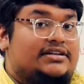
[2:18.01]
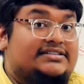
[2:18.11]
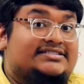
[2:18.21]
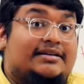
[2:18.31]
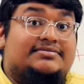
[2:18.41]
And
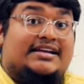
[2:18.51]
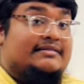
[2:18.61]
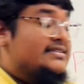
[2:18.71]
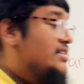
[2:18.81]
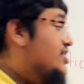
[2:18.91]

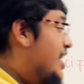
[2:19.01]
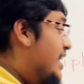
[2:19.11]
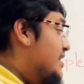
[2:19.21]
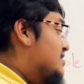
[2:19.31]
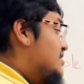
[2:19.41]
sometimes they
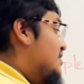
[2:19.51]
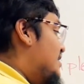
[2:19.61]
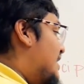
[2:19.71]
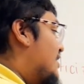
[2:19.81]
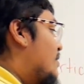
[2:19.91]
change,
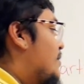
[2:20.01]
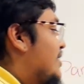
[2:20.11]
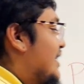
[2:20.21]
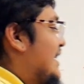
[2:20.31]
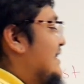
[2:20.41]
like the
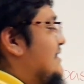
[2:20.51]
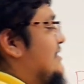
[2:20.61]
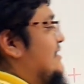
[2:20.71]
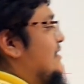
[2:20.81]
word eat,